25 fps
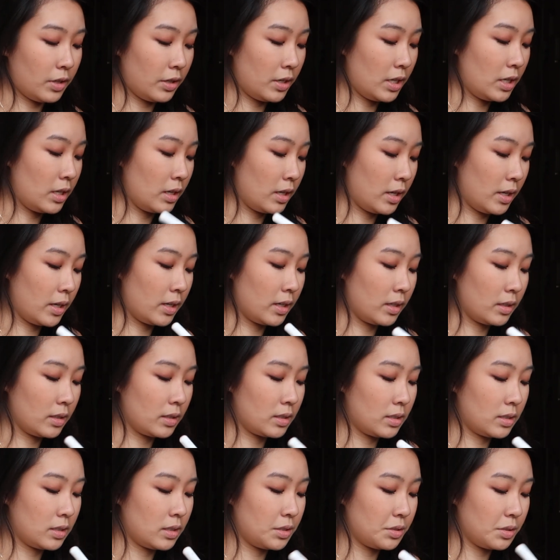very
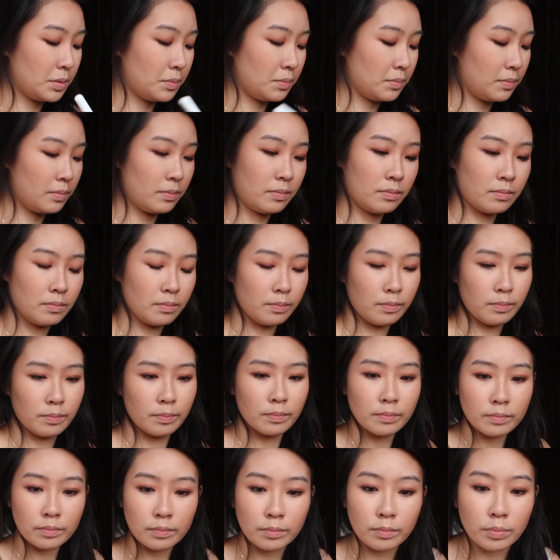nice
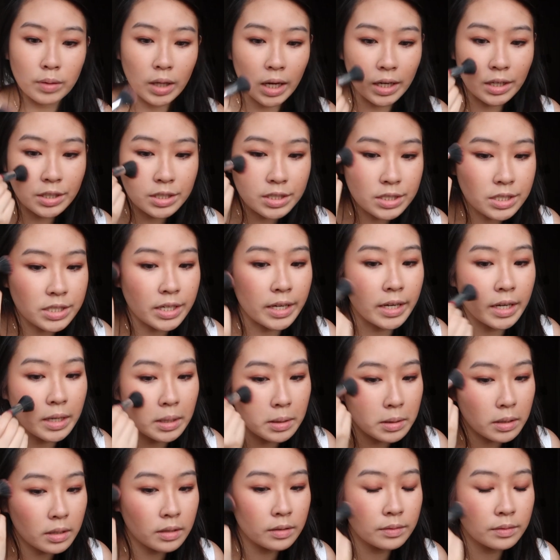blush shade.